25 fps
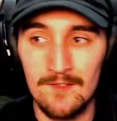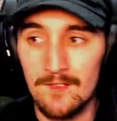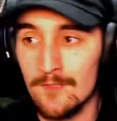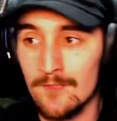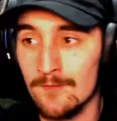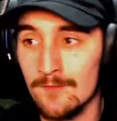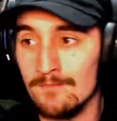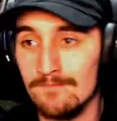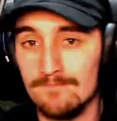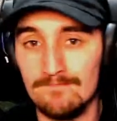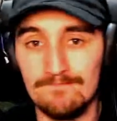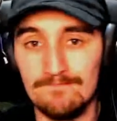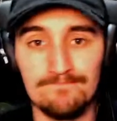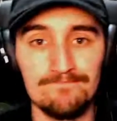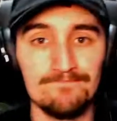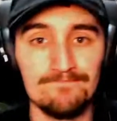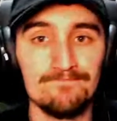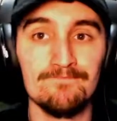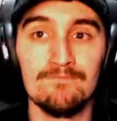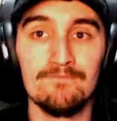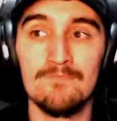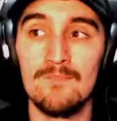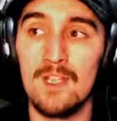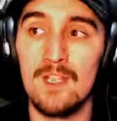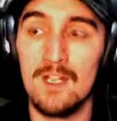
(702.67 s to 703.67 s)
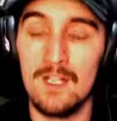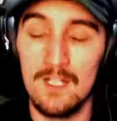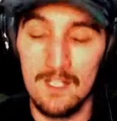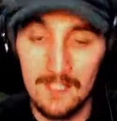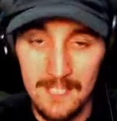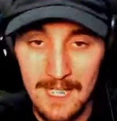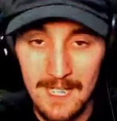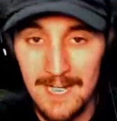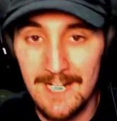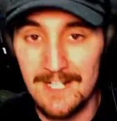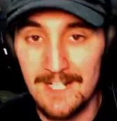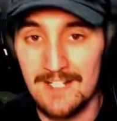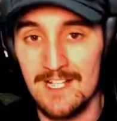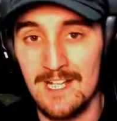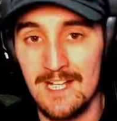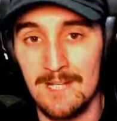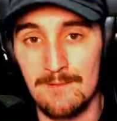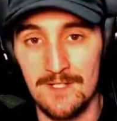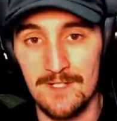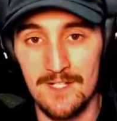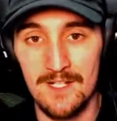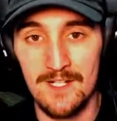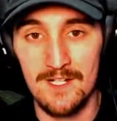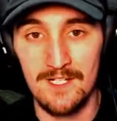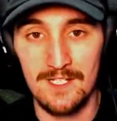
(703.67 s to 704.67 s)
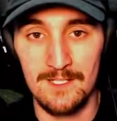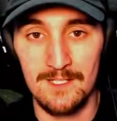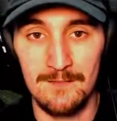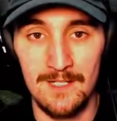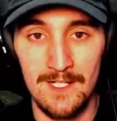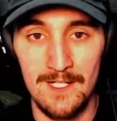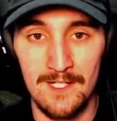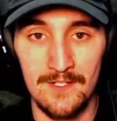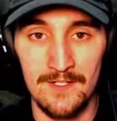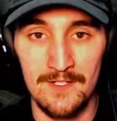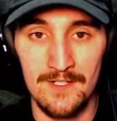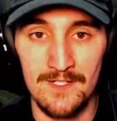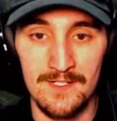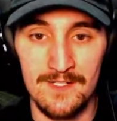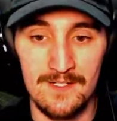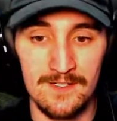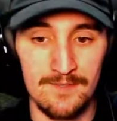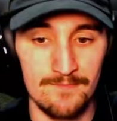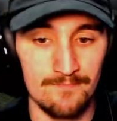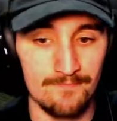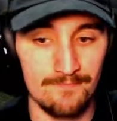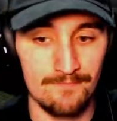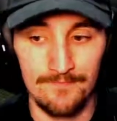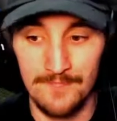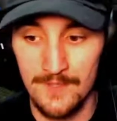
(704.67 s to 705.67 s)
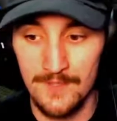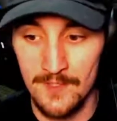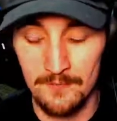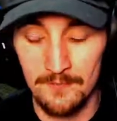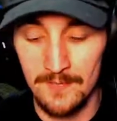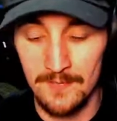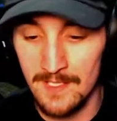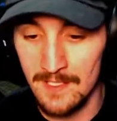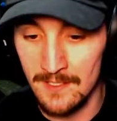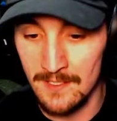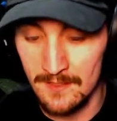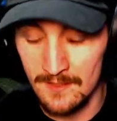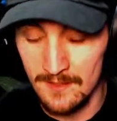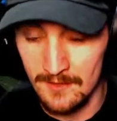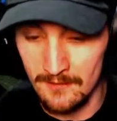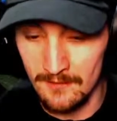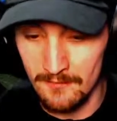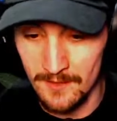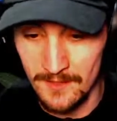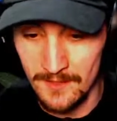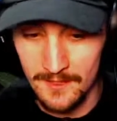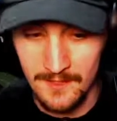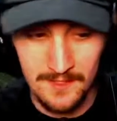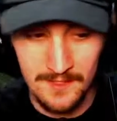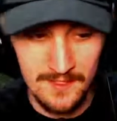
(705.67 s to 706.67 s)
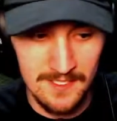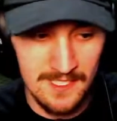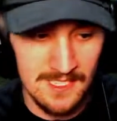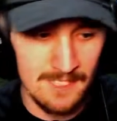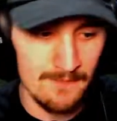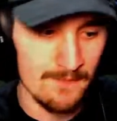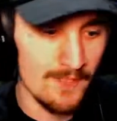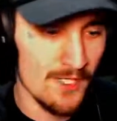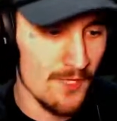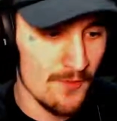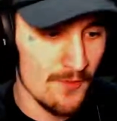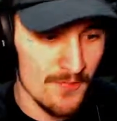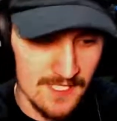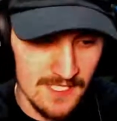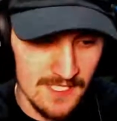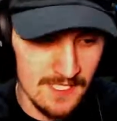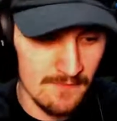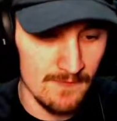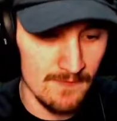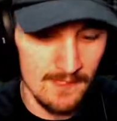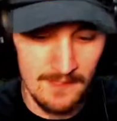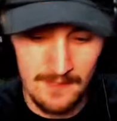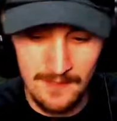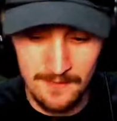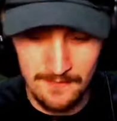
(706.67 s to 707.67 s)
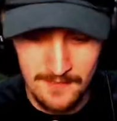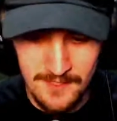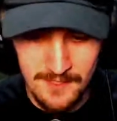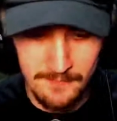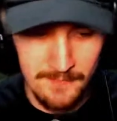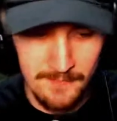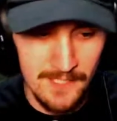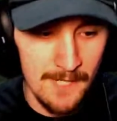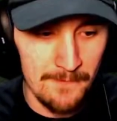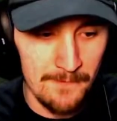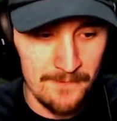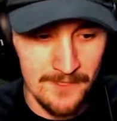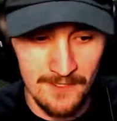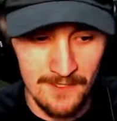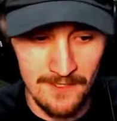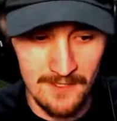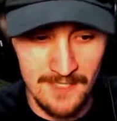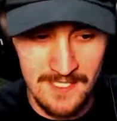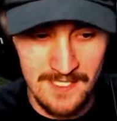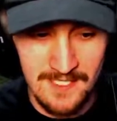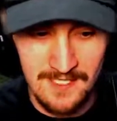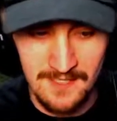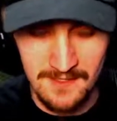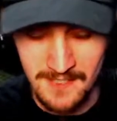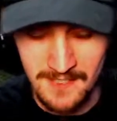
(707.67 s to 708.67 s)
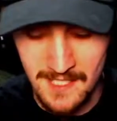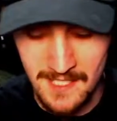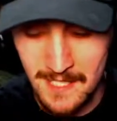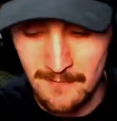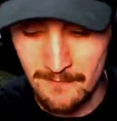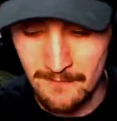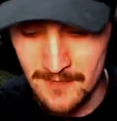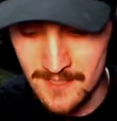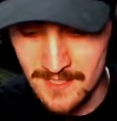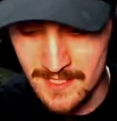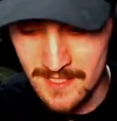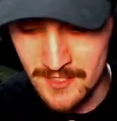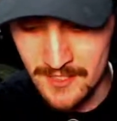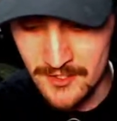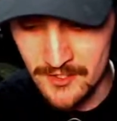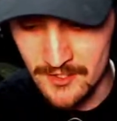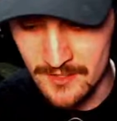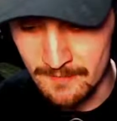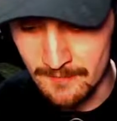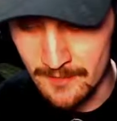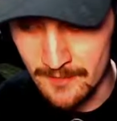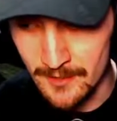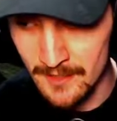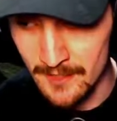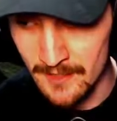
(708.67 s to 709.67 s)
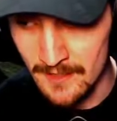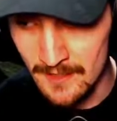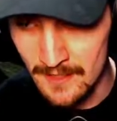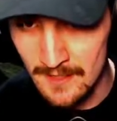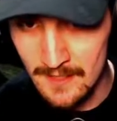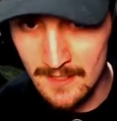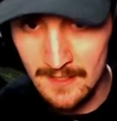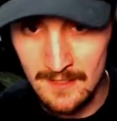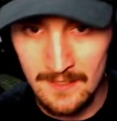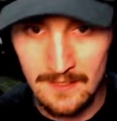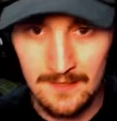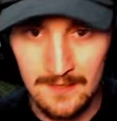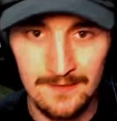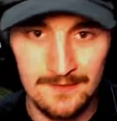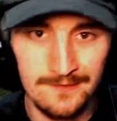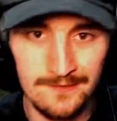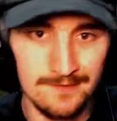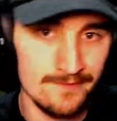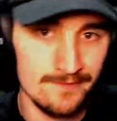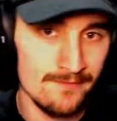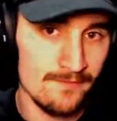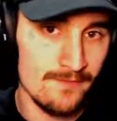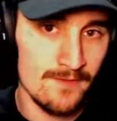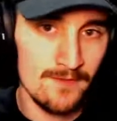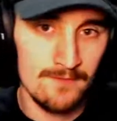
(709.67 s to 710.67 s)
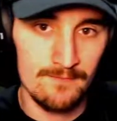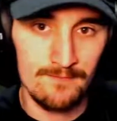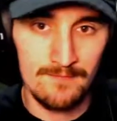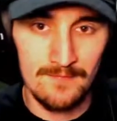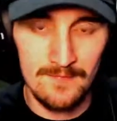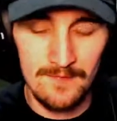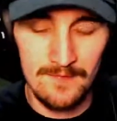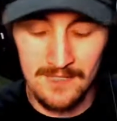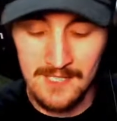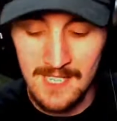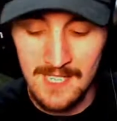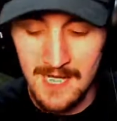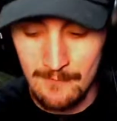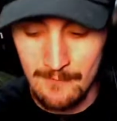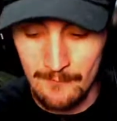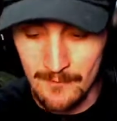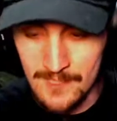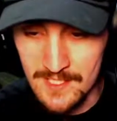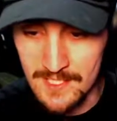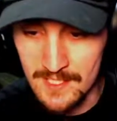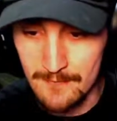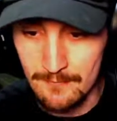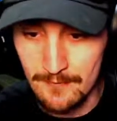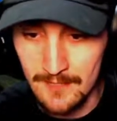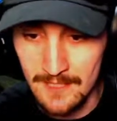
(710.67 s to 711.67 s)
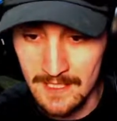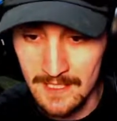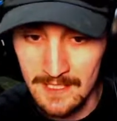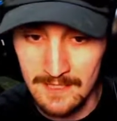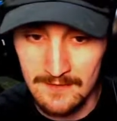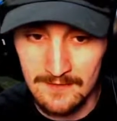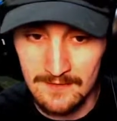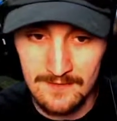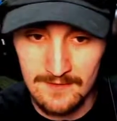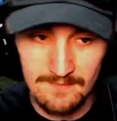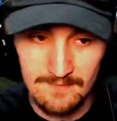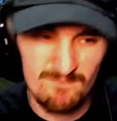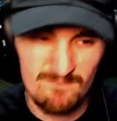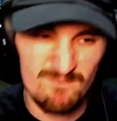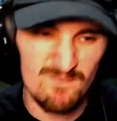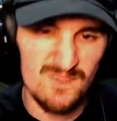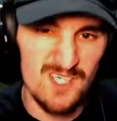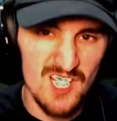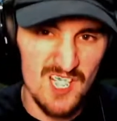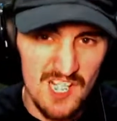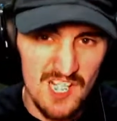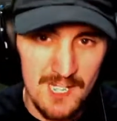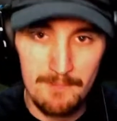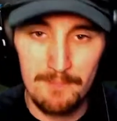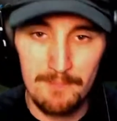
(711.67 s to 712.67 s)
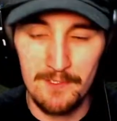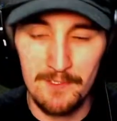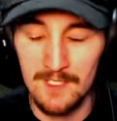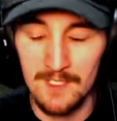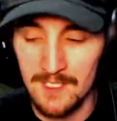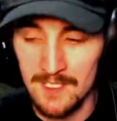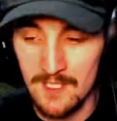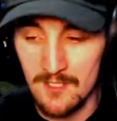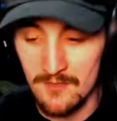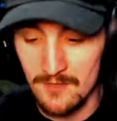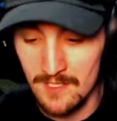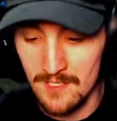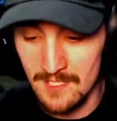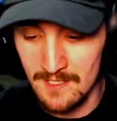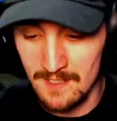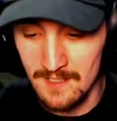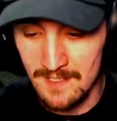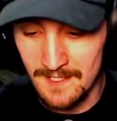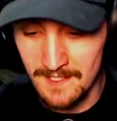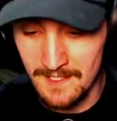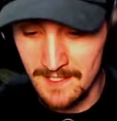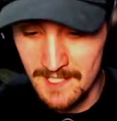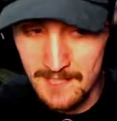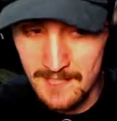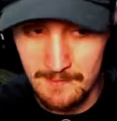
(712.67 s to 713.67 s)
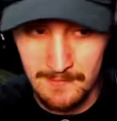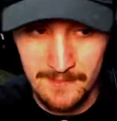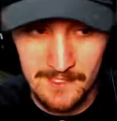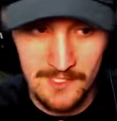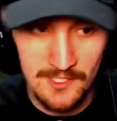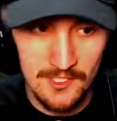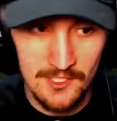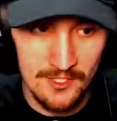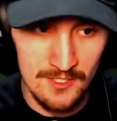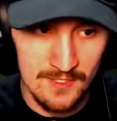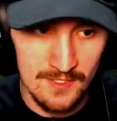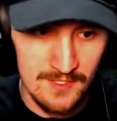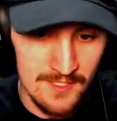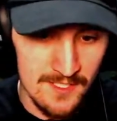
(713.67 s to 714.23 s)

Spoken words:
They're a lot of times talked about as being a really good team. They always seem to be up there, at least in the conversation, but the conference they play in typically don't get a lot of competition.